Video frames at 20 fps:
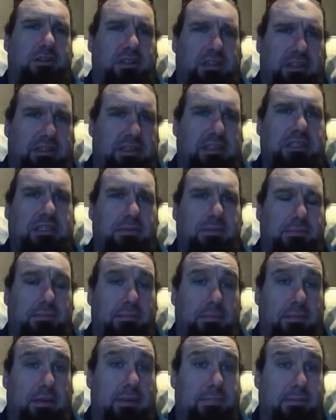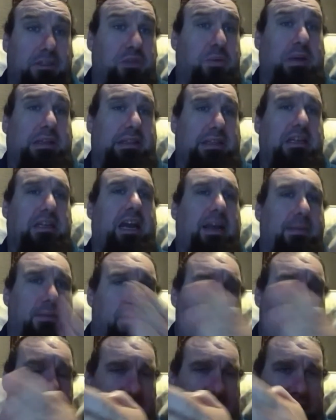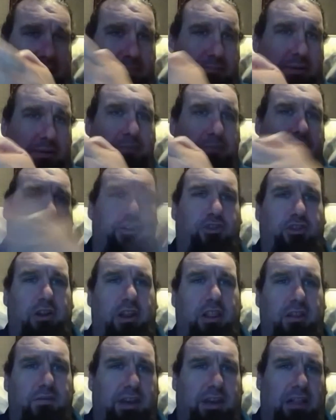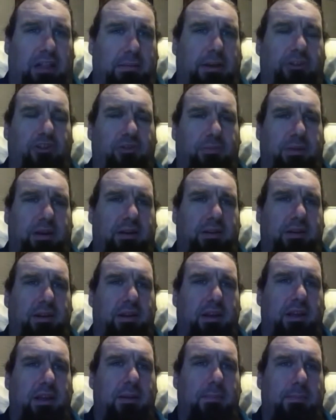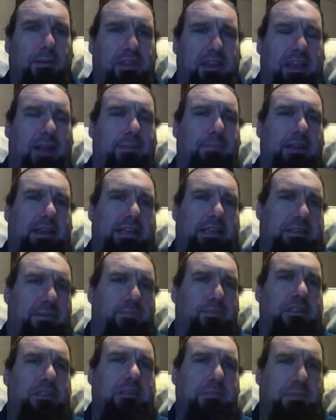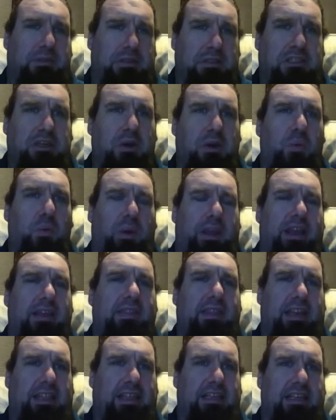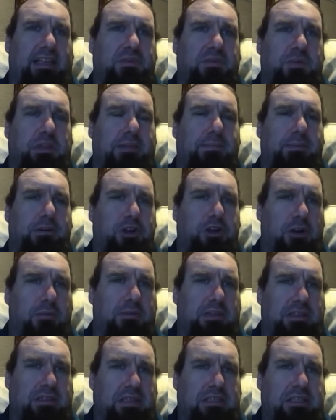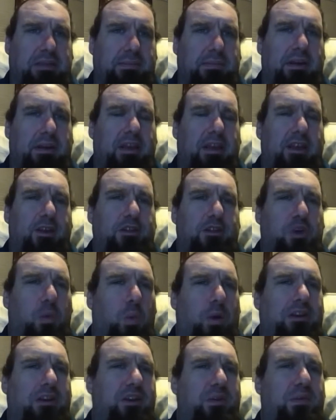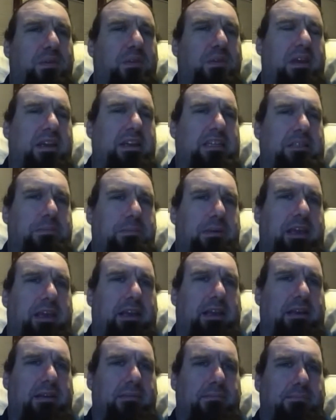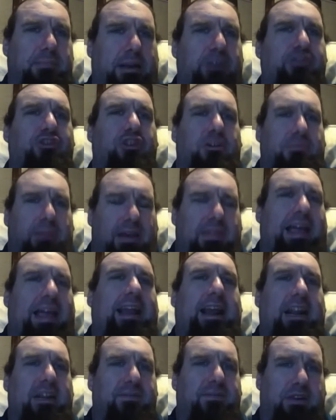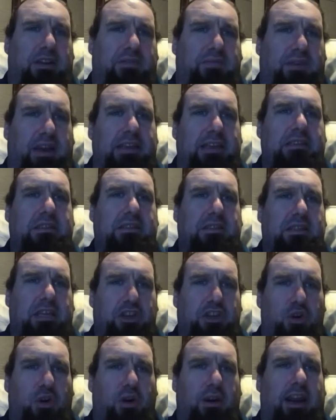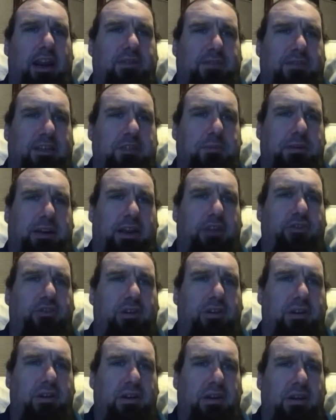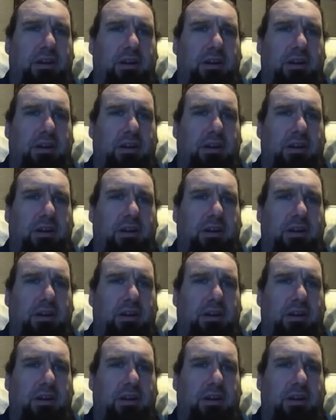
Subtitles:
to the system in between the time of the preparation and the final measurement. But the coupling is in principle so weak that it doesn't really perturb the system. So what do you think is being measured by that kind of a device in your kind of explanation?